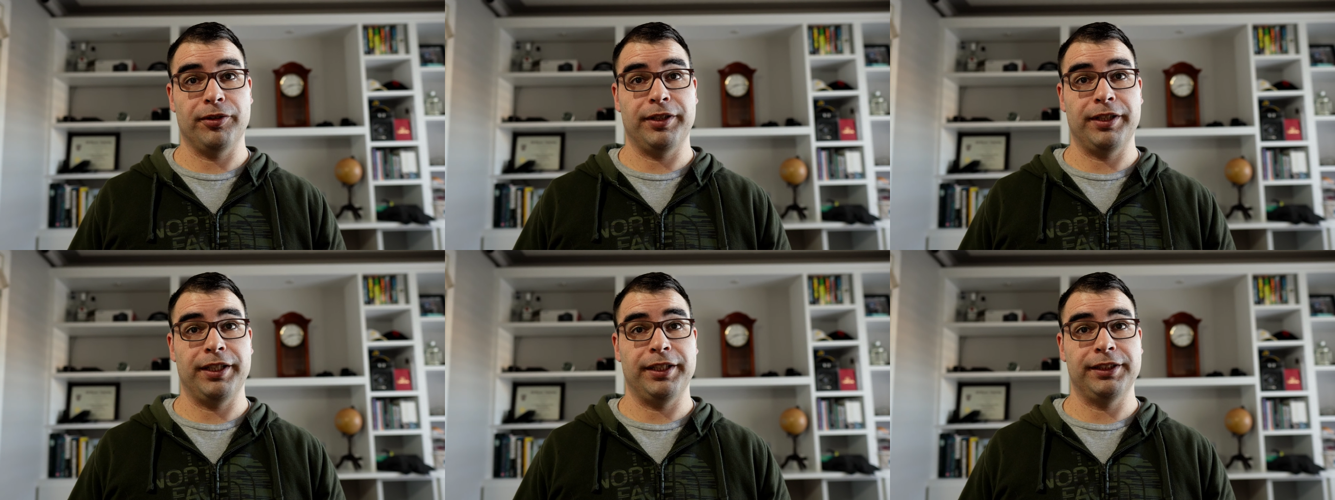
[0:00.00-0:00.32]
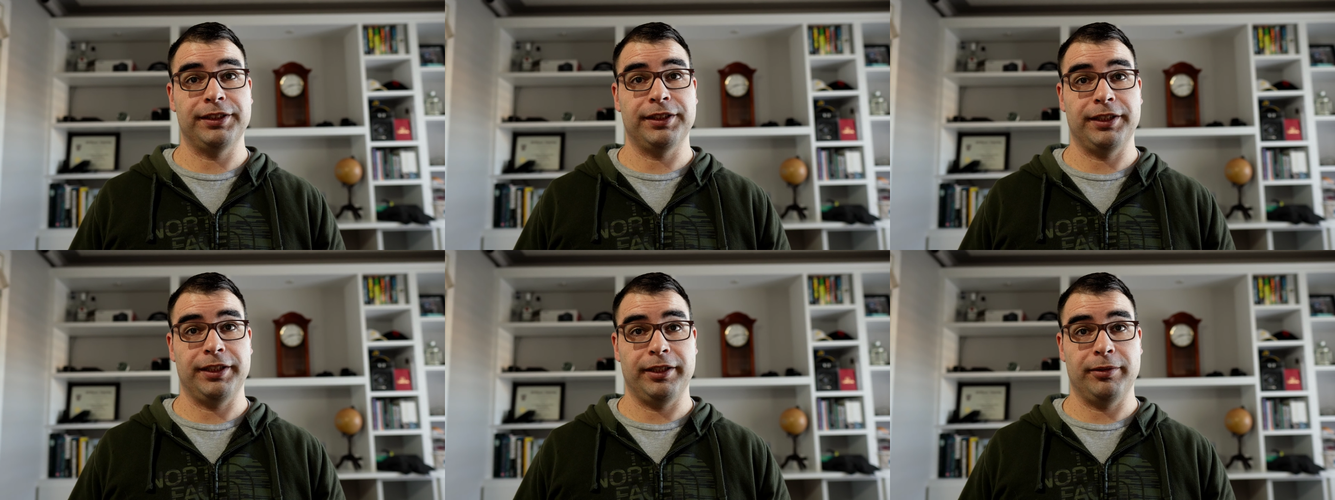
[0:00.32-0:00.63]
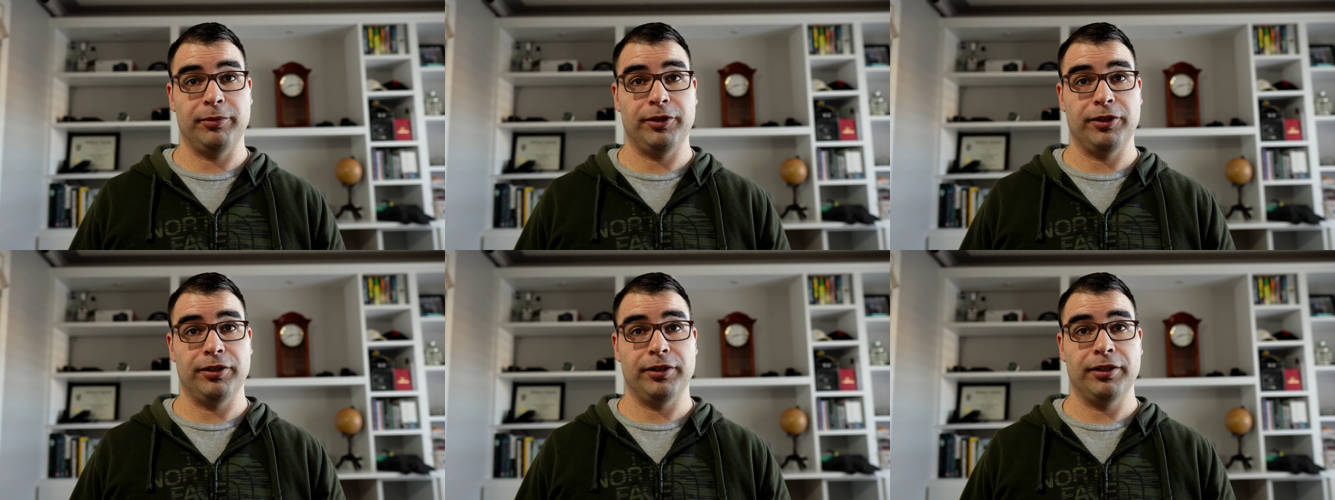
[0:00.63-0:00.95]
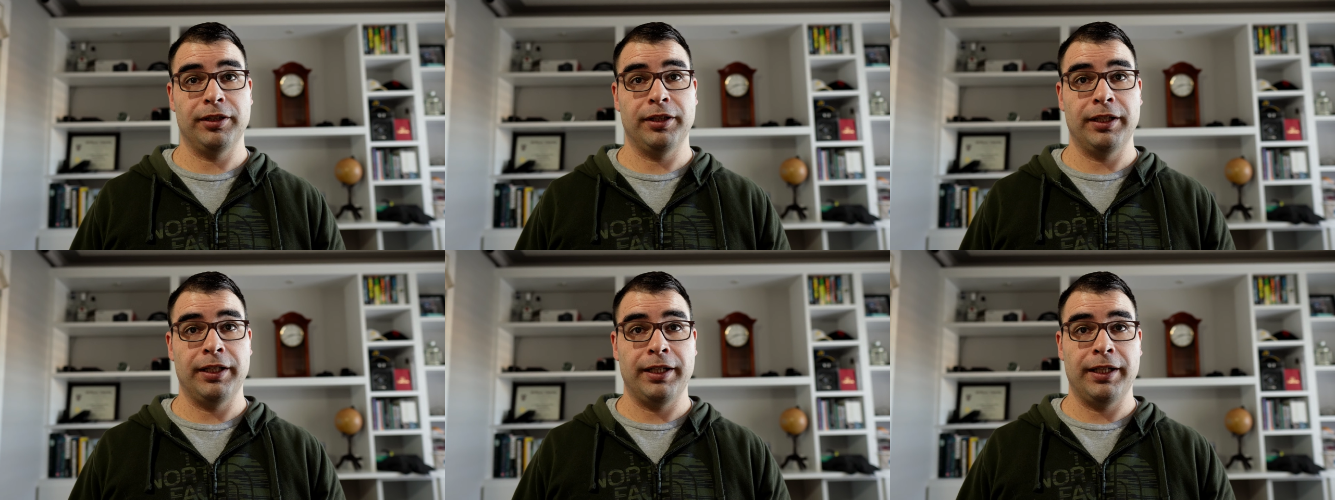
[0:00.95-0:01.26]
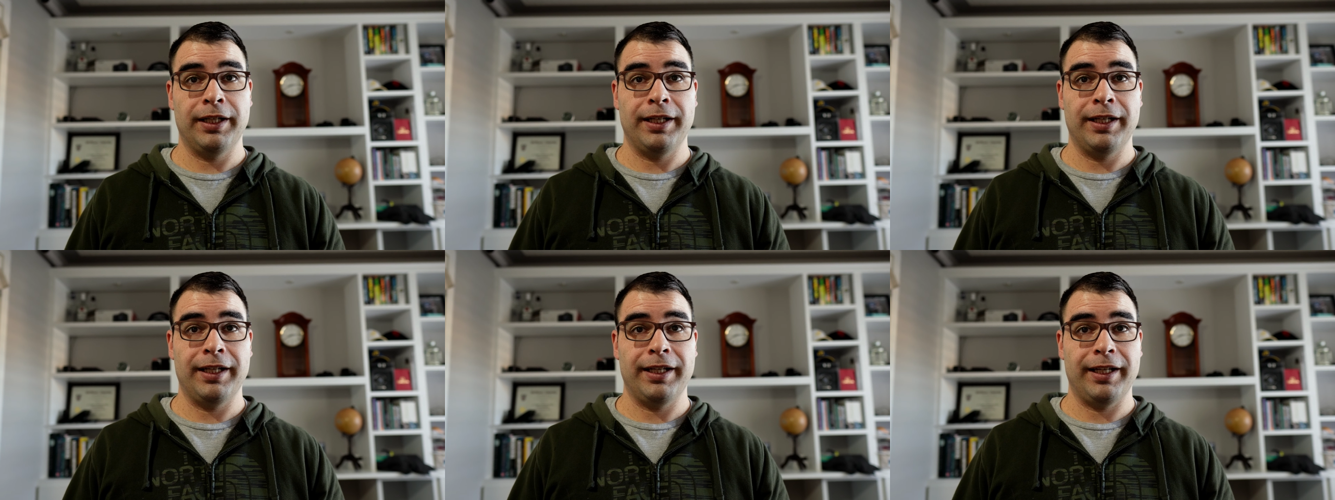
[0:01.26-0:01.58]
case diameter
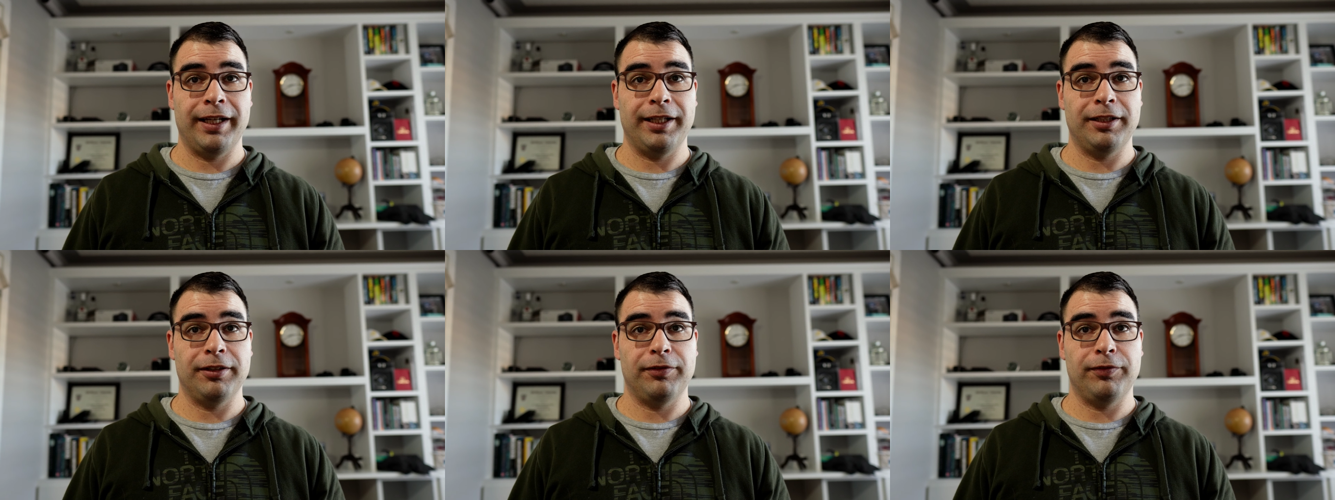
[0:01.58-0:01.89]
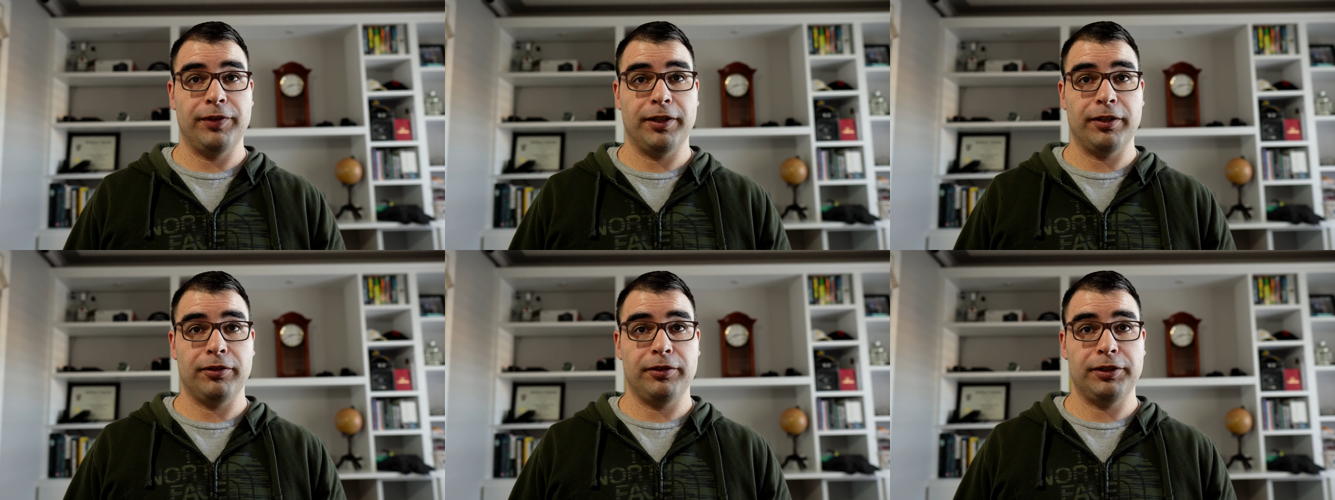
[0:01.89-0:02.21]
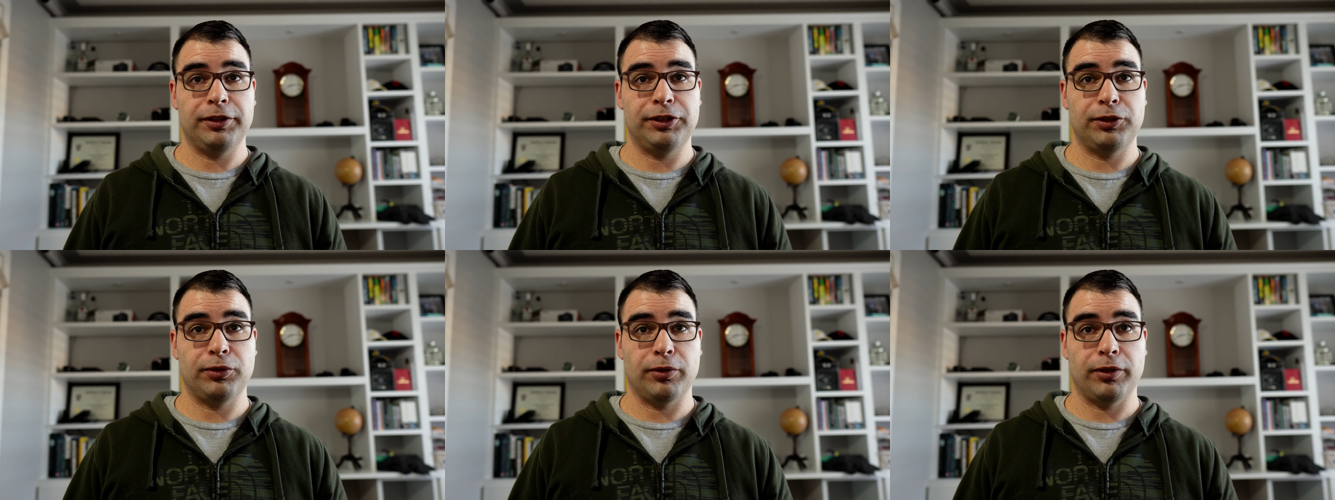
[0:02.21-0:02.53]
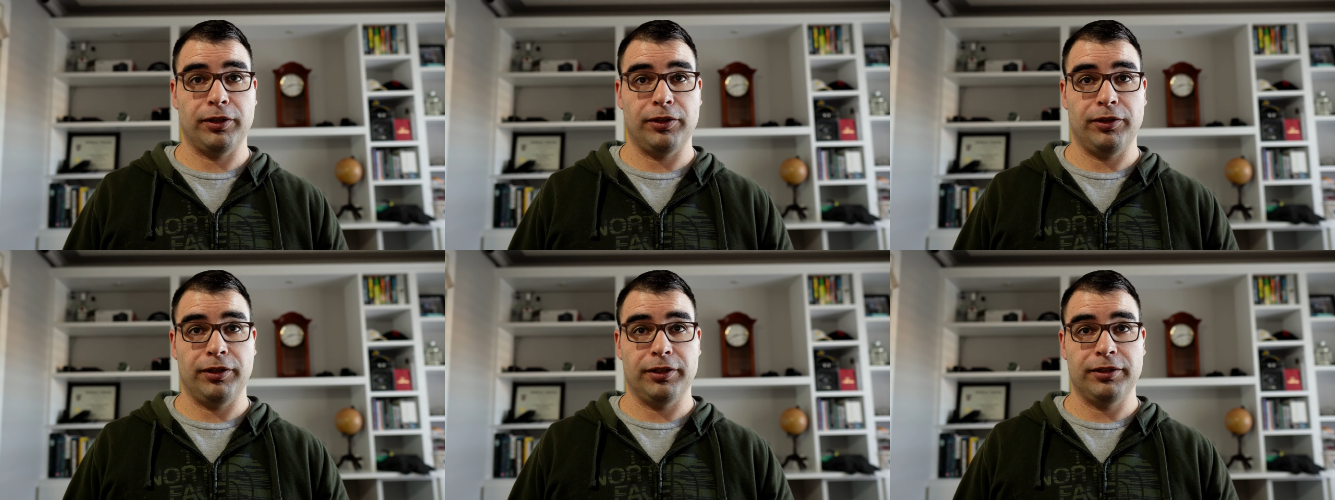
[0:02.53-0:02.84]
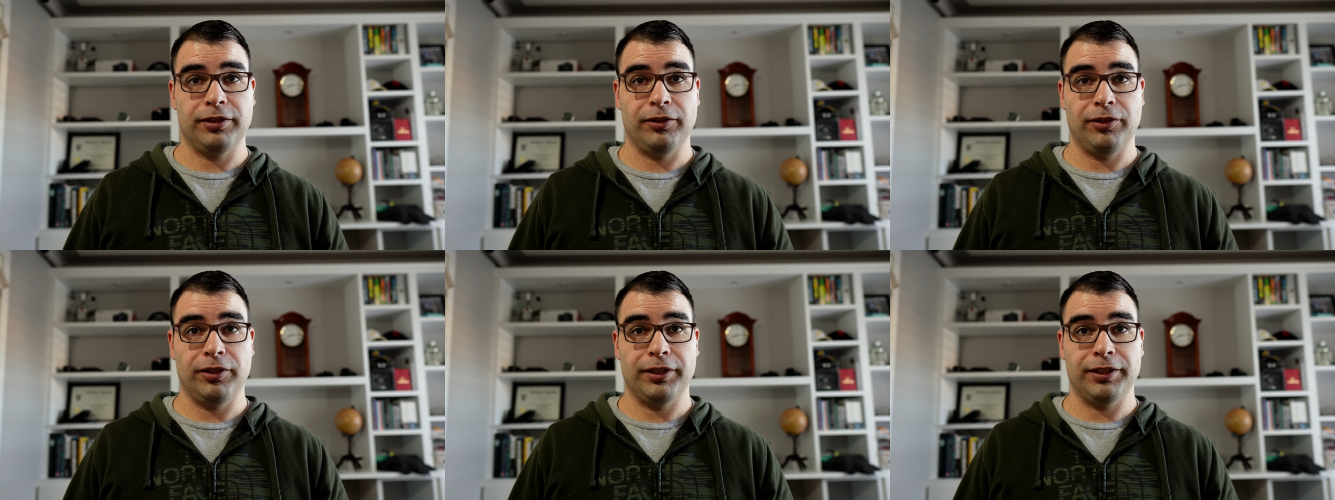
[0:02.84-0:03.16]
and a fairly short
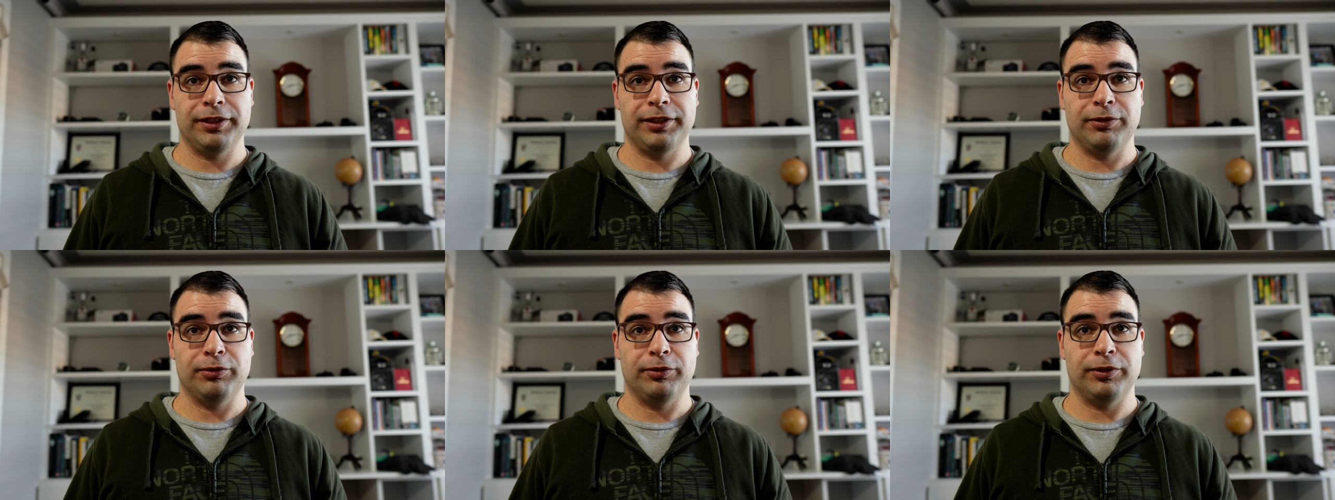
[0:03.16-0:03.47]
lug-to-lug